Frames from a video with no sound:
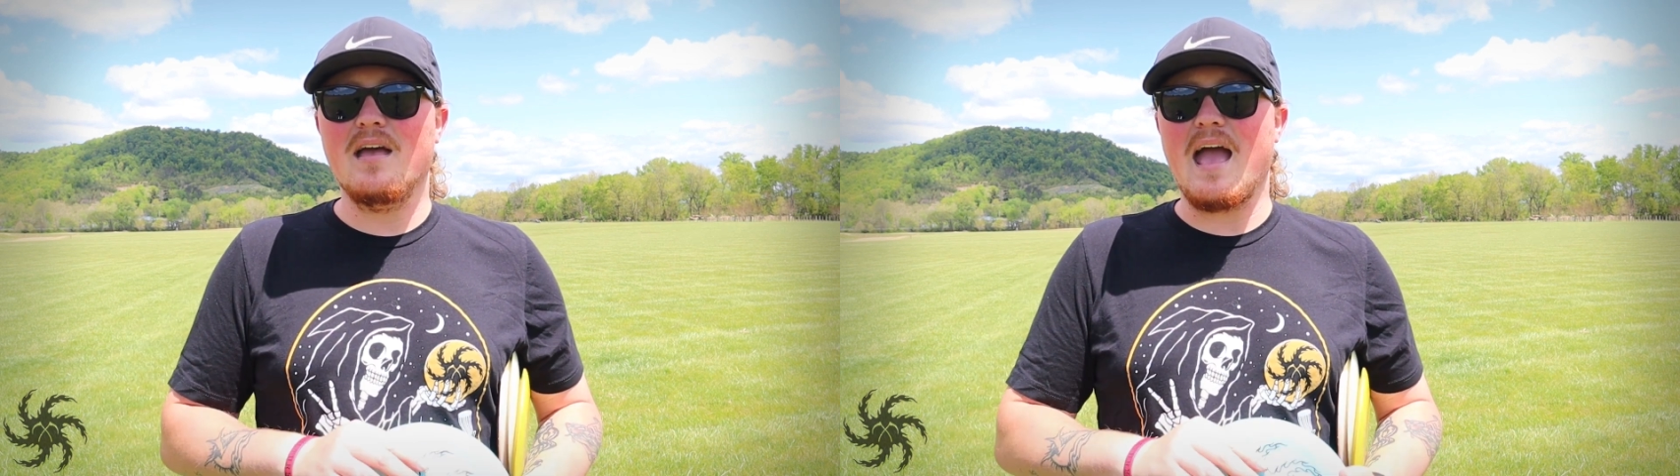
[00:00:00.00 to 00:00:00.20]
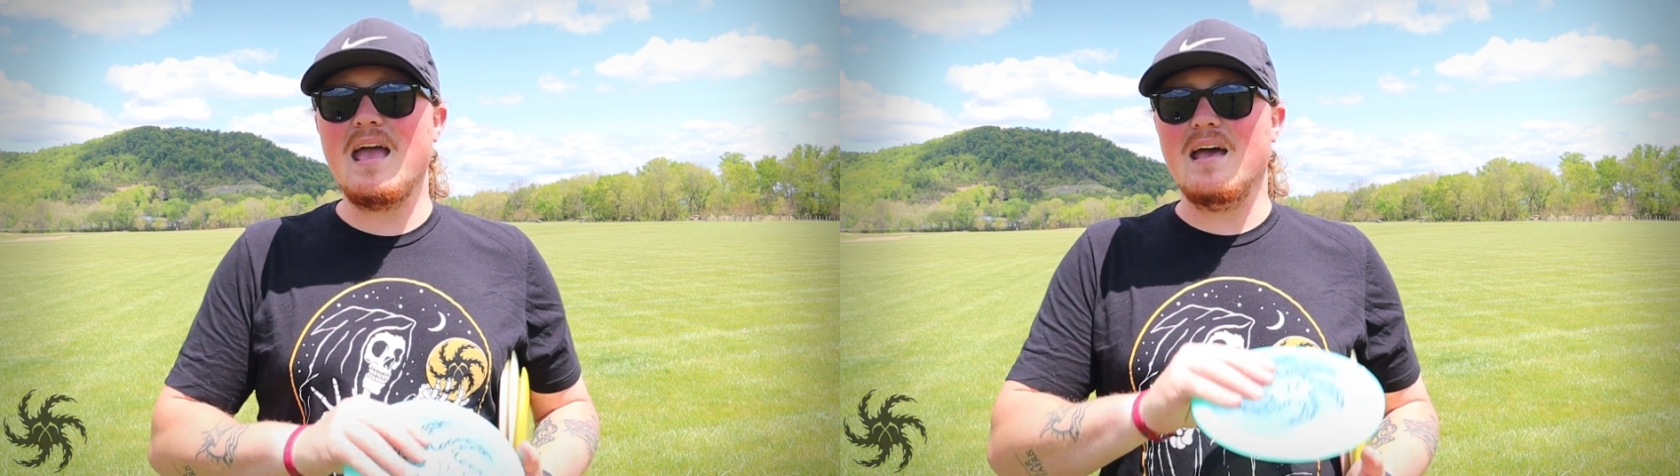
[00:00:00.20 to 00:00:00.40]

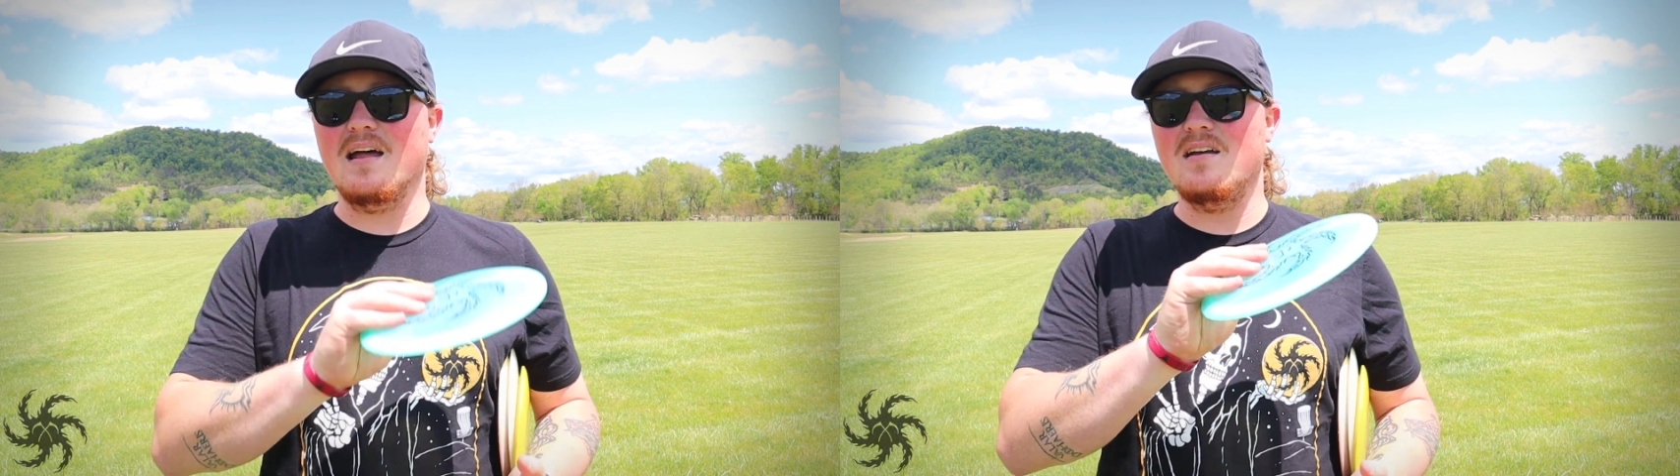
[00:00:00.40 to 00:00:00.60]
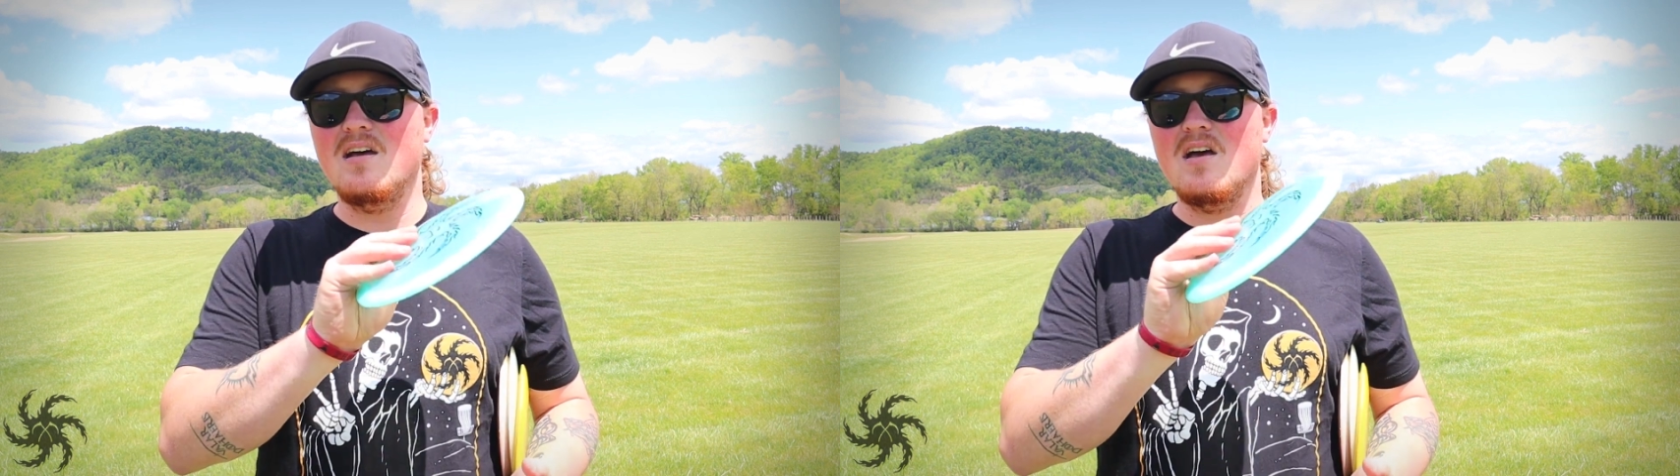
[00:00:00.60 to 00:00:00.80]

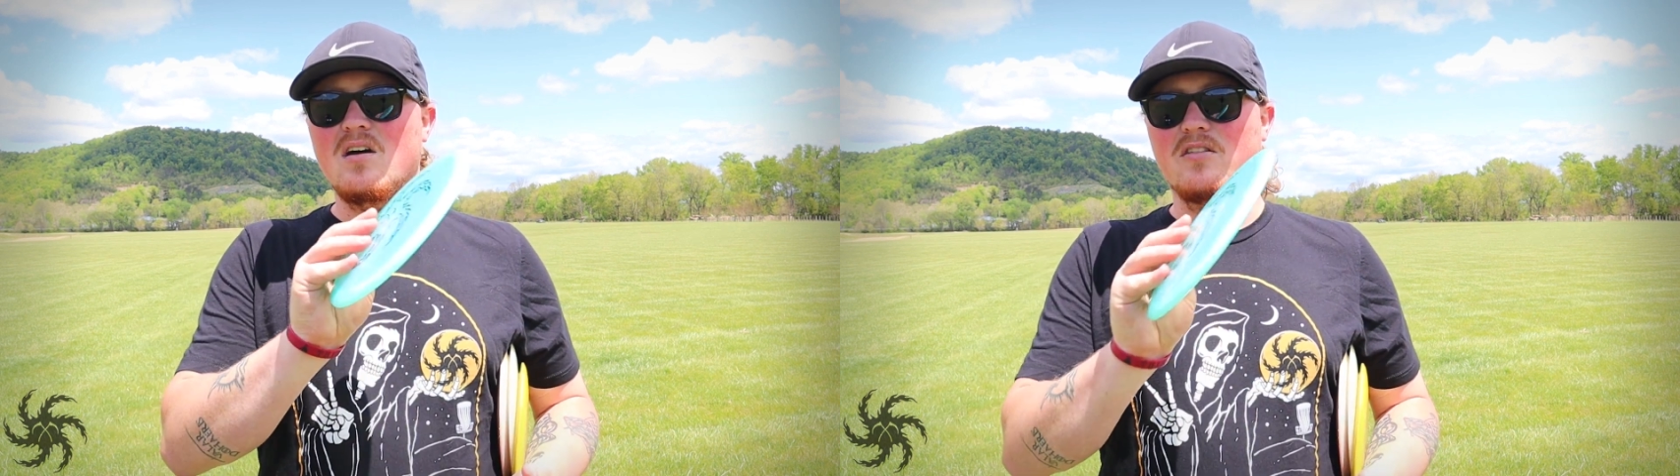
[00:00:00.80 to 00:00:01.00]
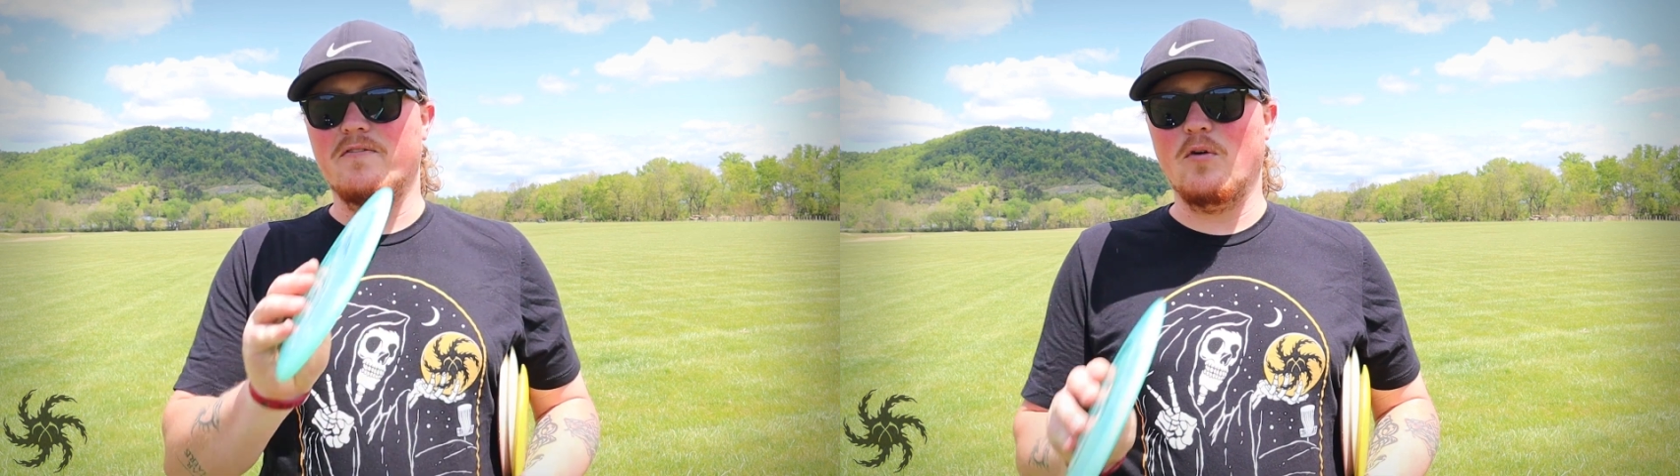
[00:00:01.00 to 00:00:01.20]
and
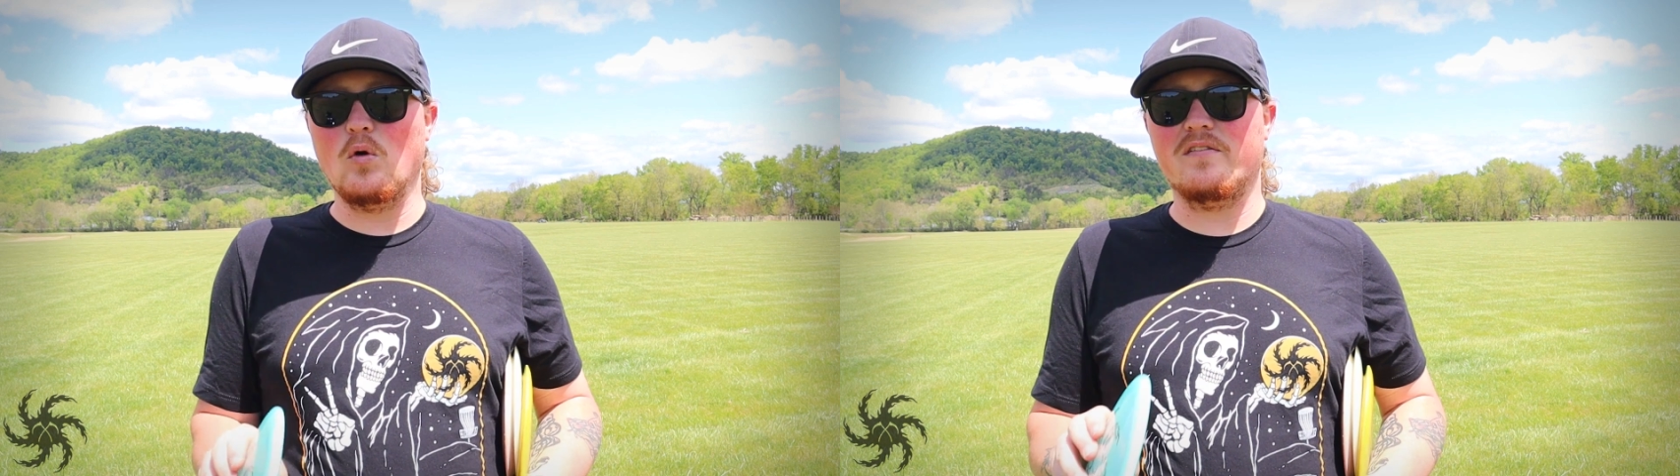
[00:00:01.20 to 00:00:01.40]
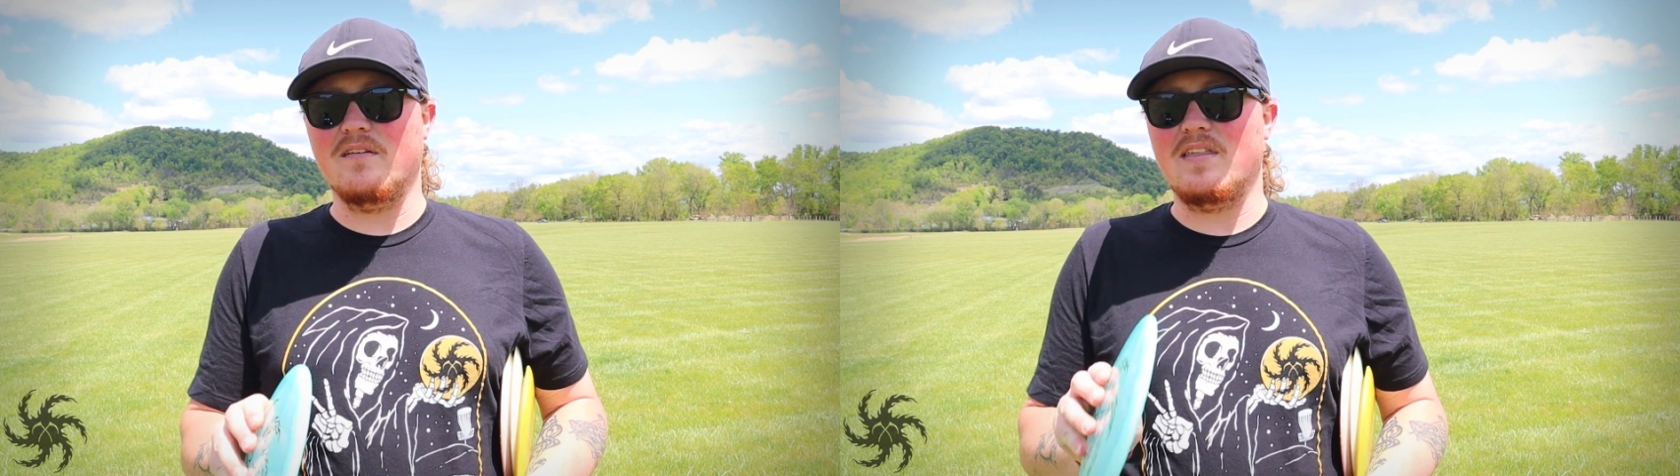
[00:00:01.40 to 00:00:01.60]
the
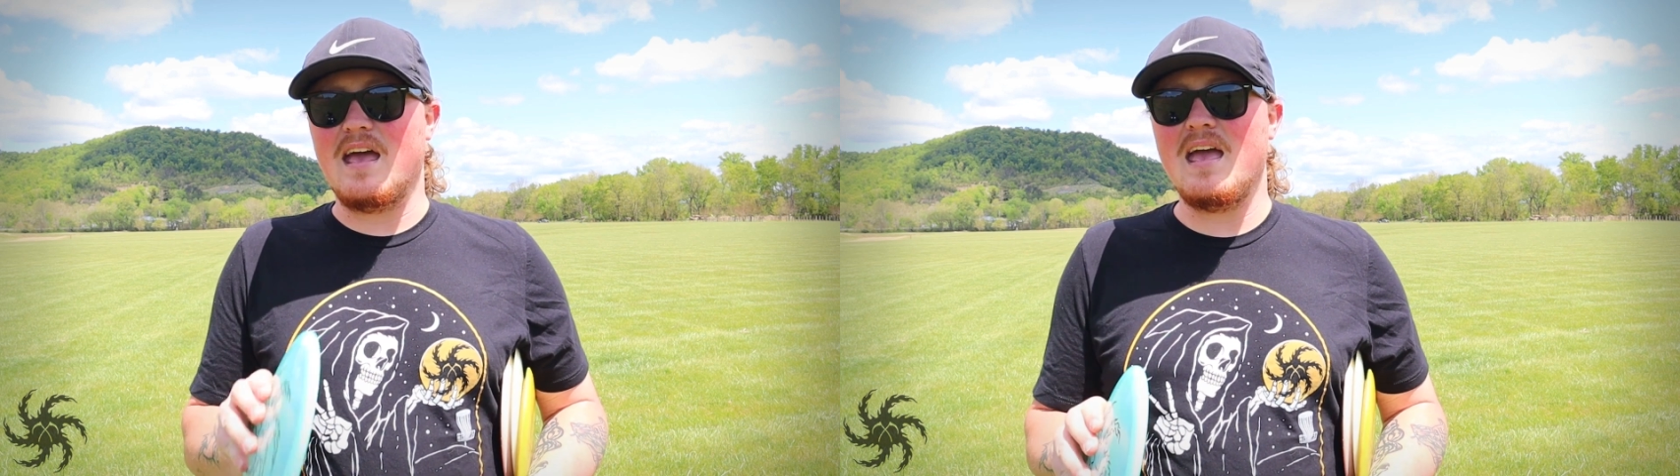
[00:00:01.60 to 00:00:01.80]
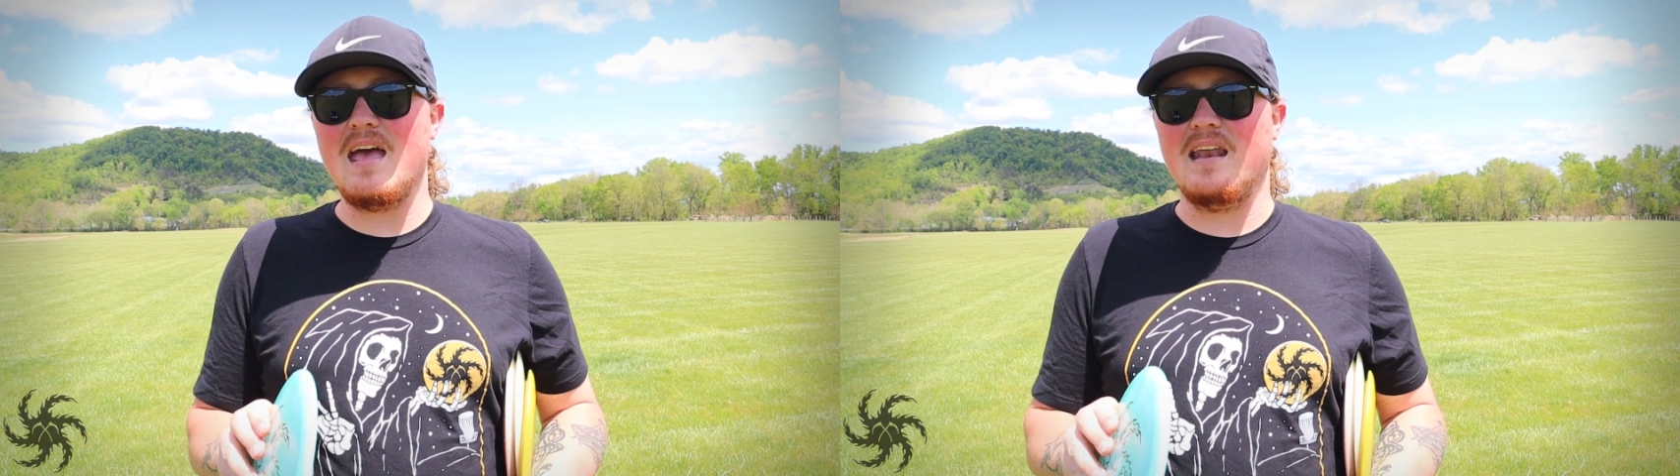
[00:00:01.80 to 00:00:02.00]
force of the
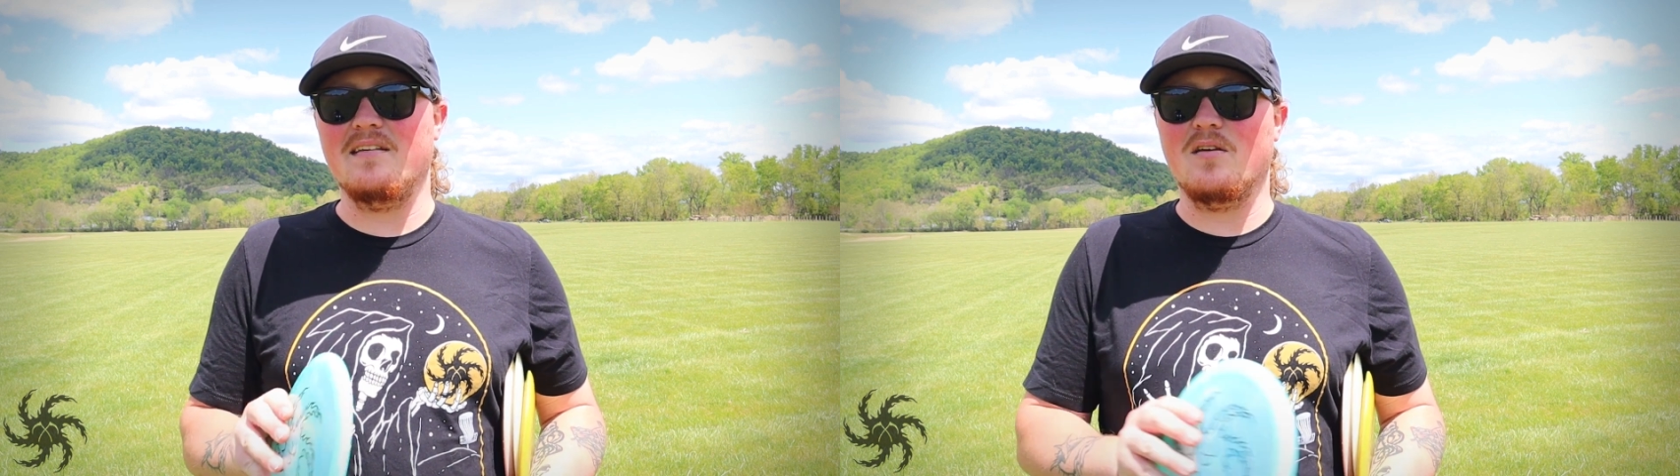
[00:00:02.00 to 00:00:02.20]
hit